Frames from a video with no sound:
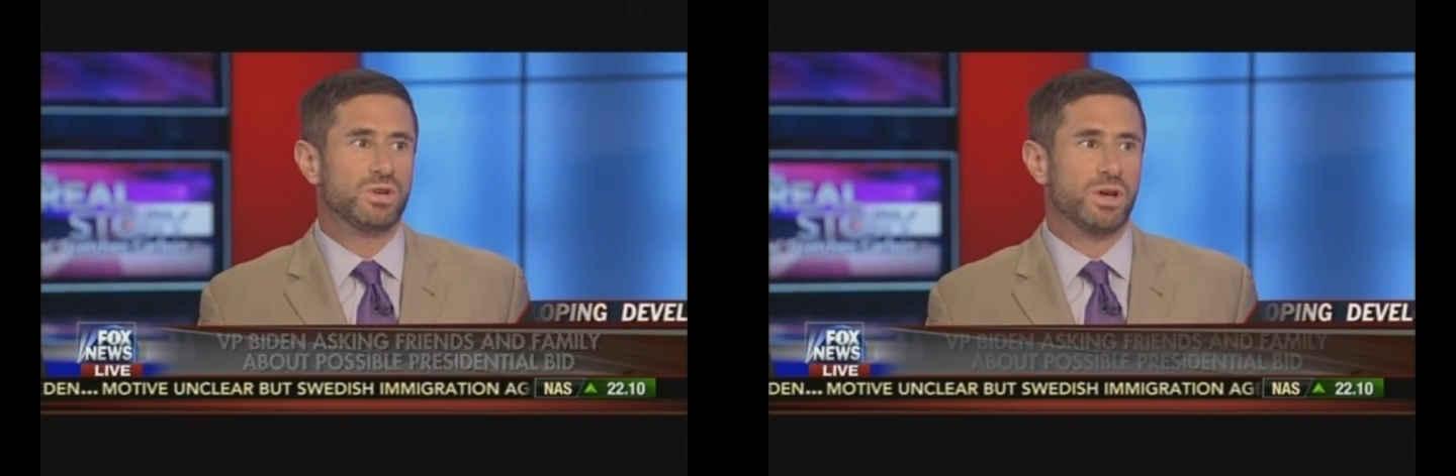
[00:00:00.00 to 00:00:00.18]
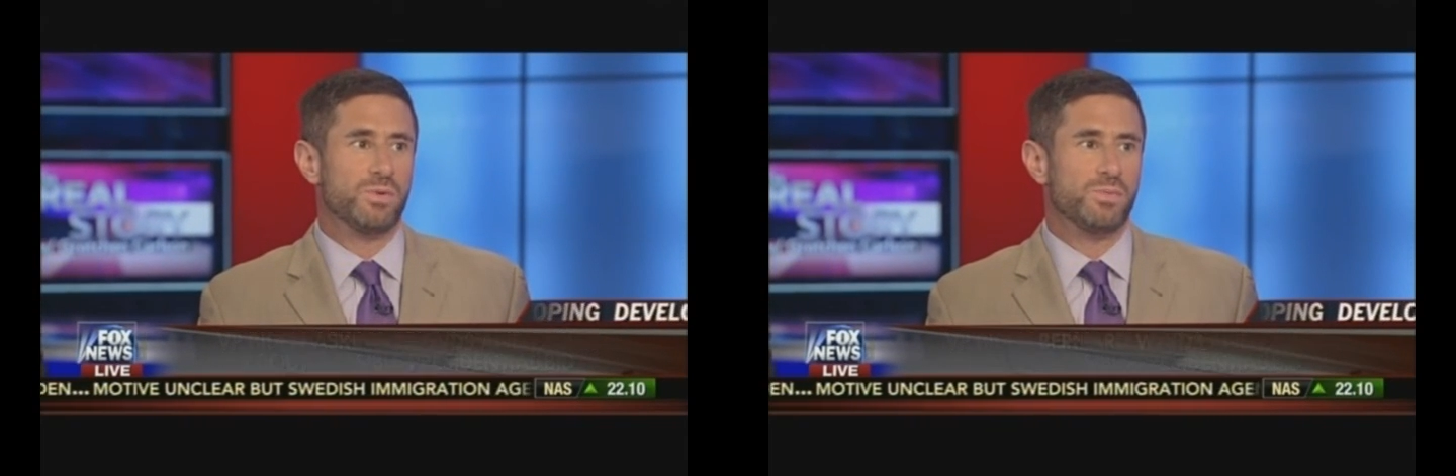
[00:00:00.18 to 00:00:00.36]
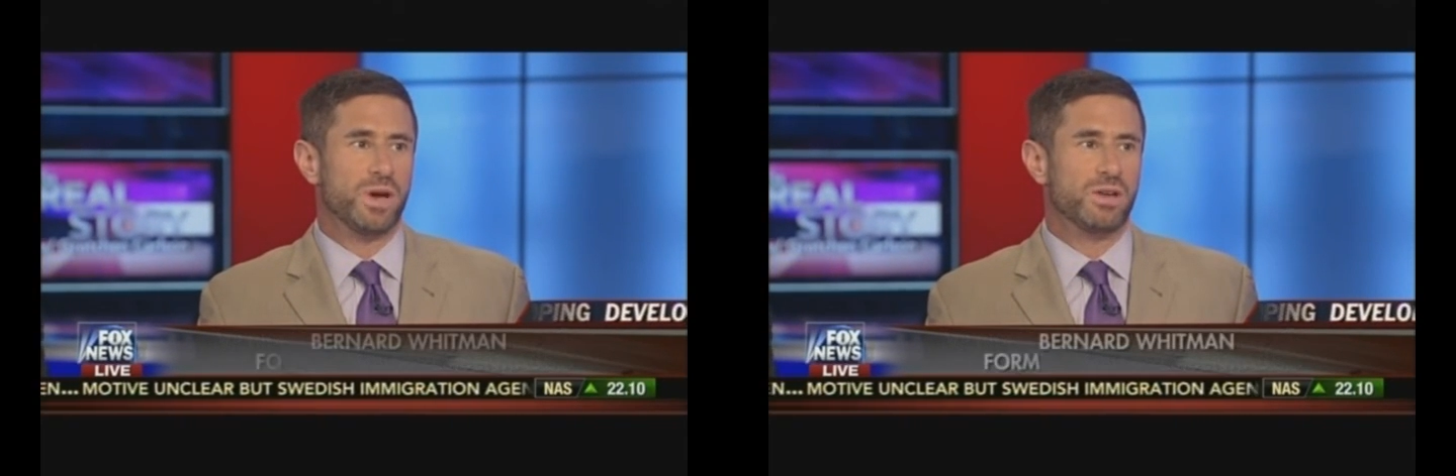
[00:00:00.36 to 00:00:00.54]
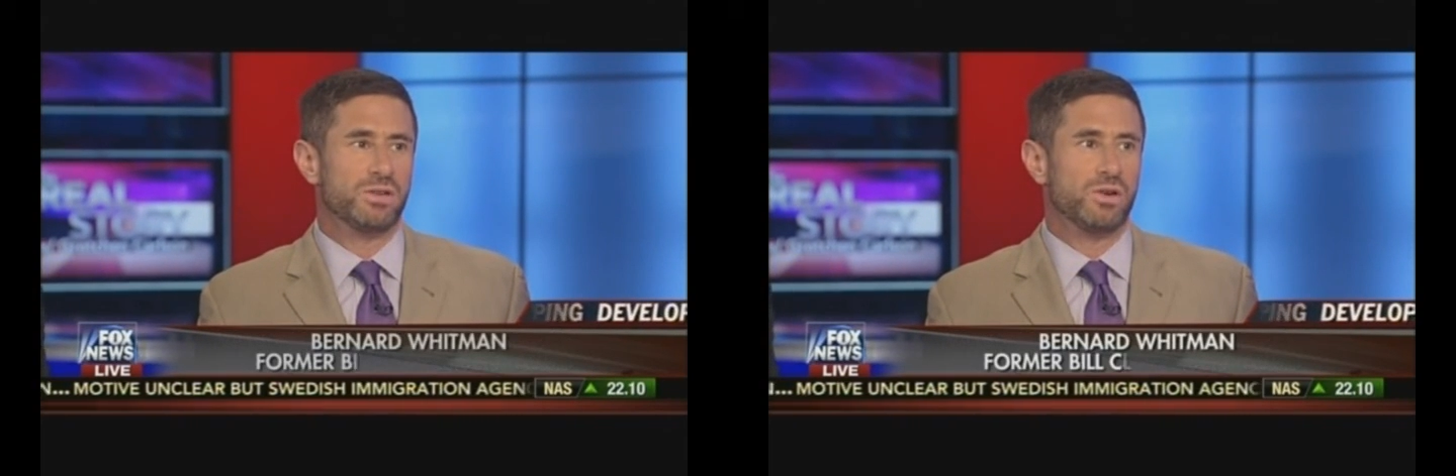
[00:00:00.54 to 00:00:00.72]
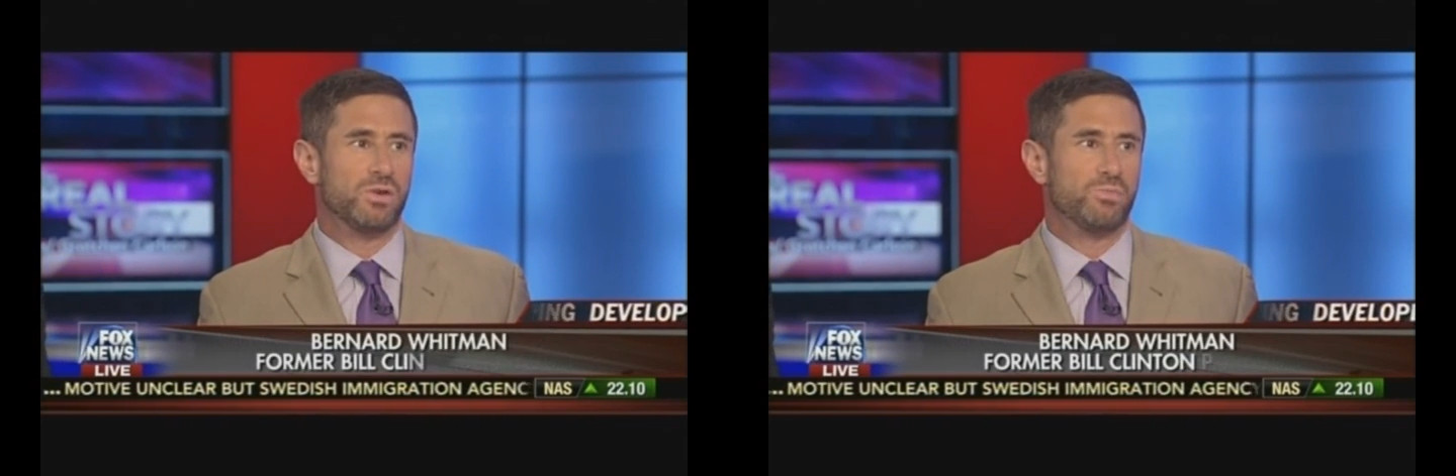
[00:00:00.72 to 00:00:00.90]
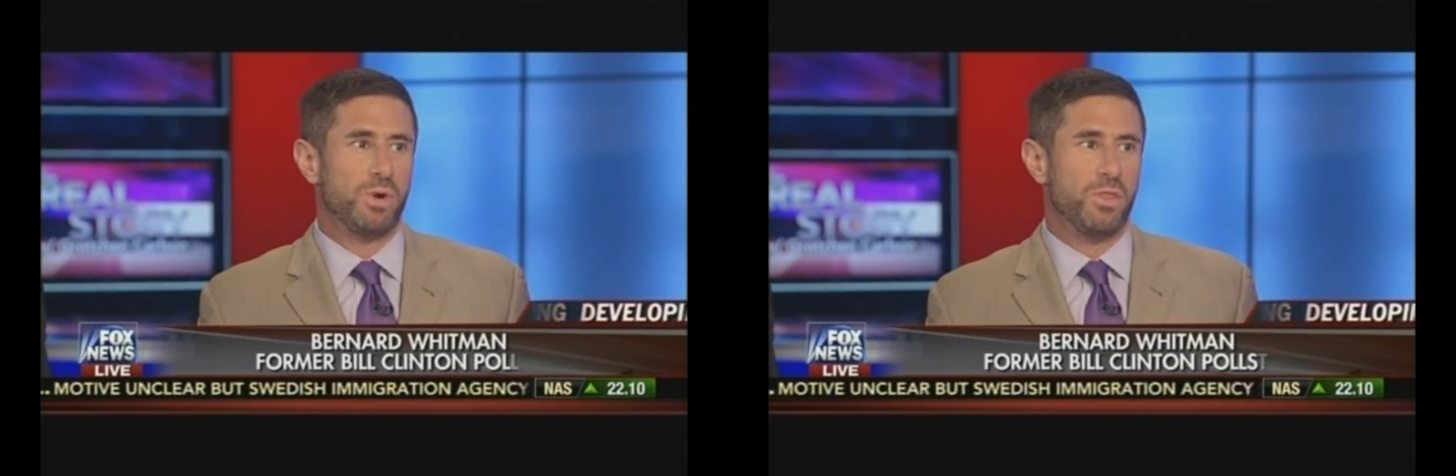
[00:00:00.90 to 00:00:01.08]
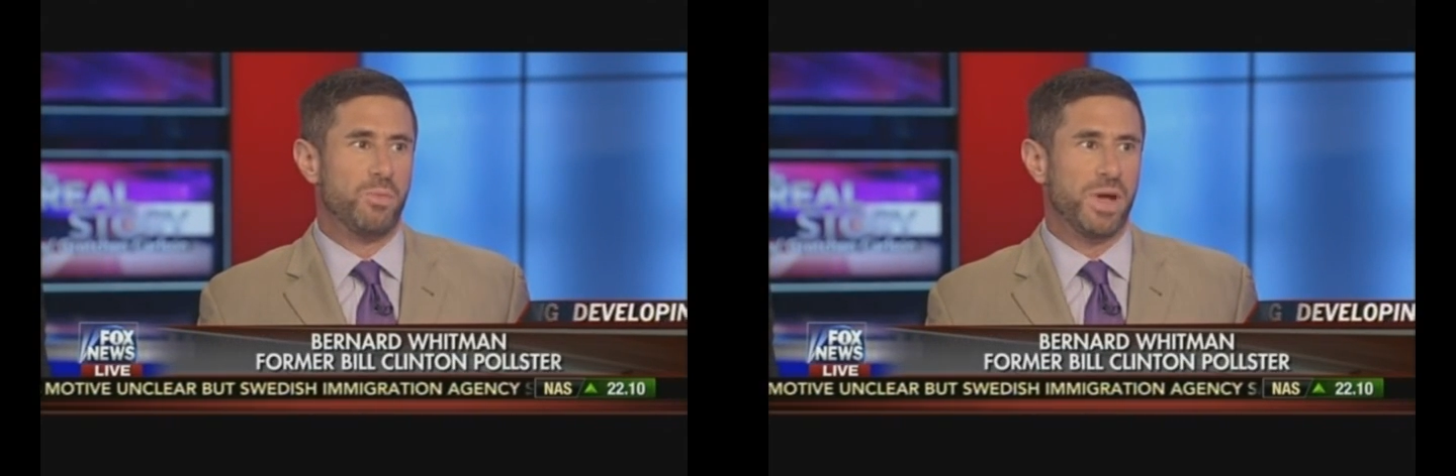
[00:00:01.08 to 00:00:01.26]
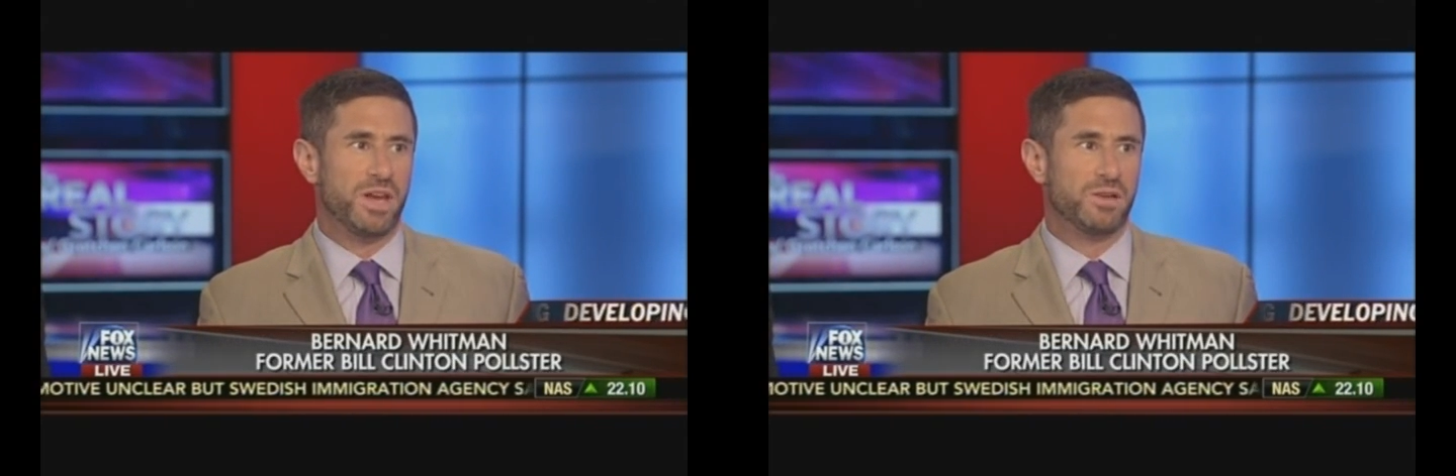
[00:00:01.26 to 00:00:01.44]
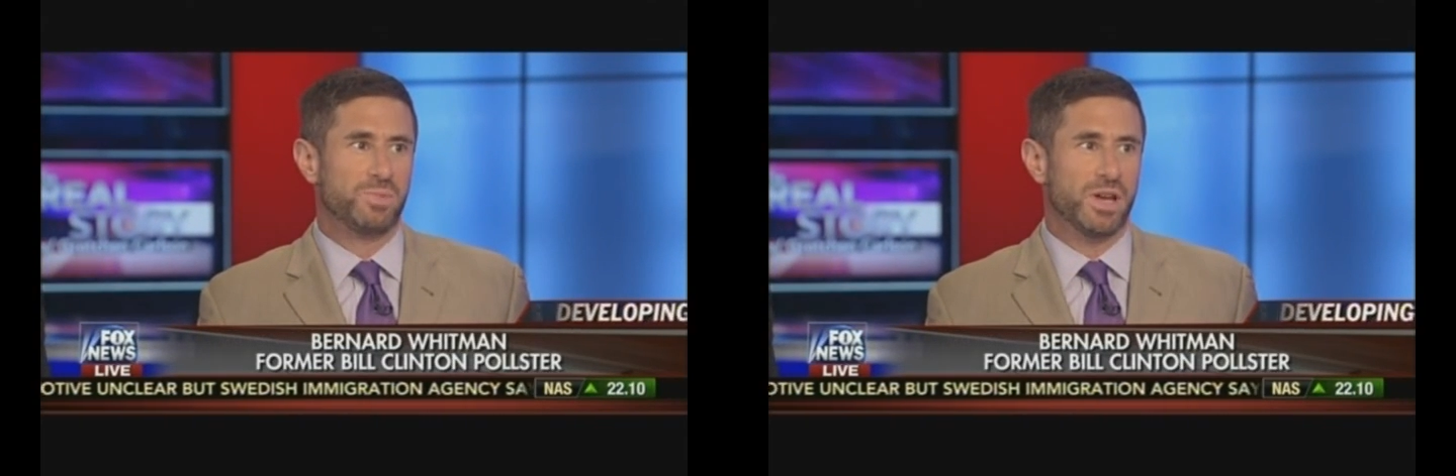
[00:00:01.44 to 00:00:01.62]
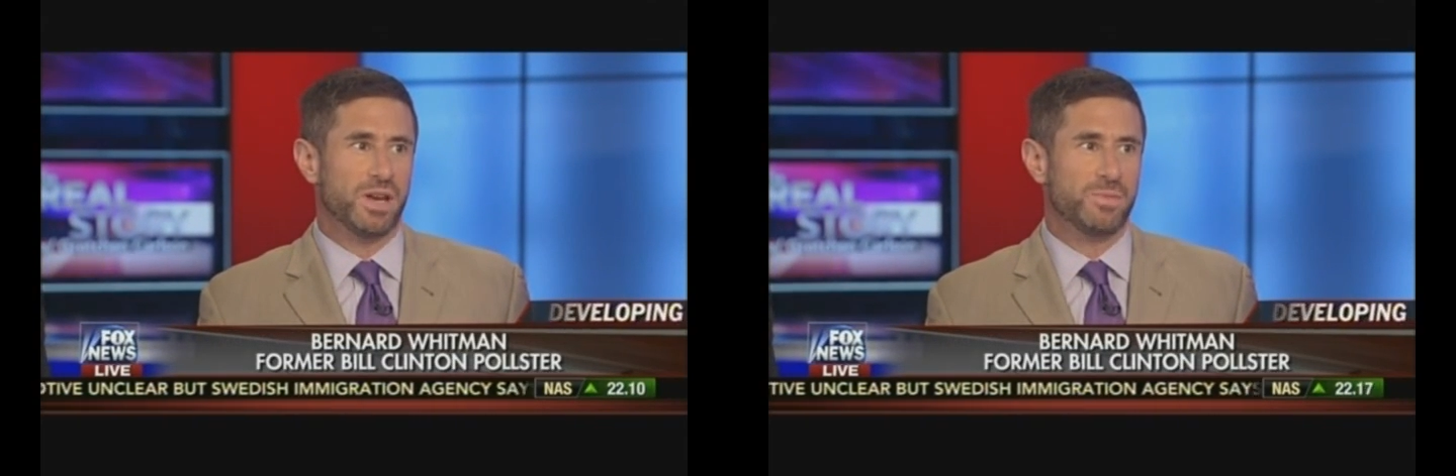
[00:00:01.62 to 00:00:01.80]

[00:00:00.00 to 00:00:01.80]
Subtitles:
about the panic button.